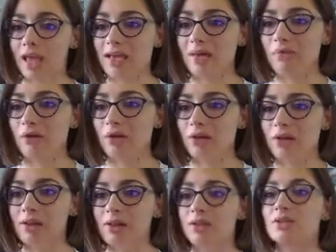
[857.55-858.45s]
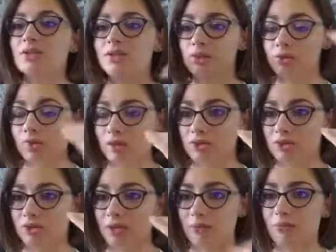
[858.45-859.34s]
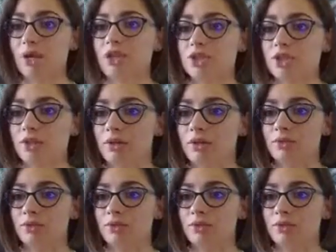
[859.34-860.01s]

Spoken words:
able to raise your vibration.